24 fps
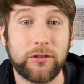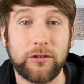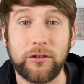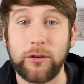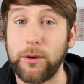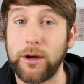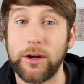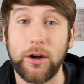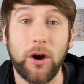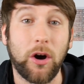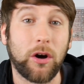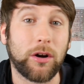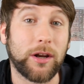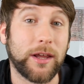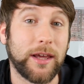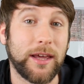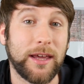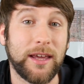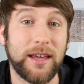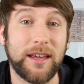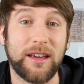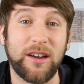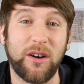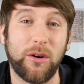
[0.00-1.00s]
to a
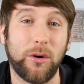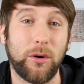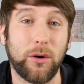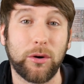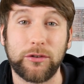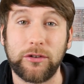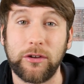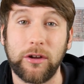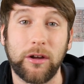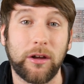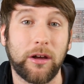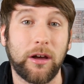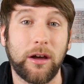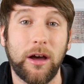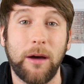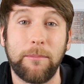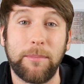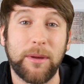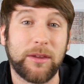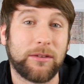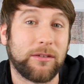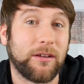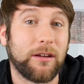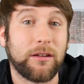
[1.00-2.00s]
colleague, or to a
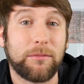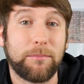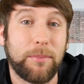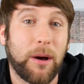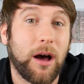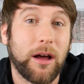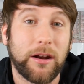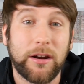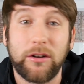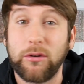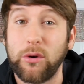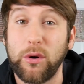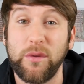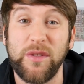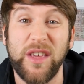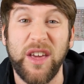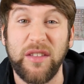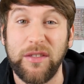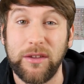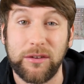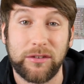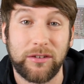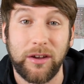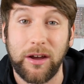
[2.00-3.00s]
business partner on the
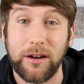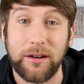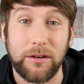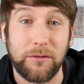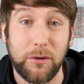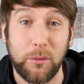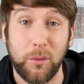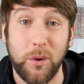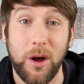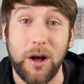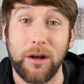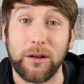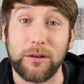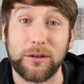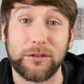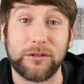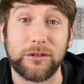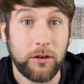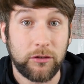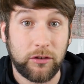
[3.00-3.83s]
other side of the world.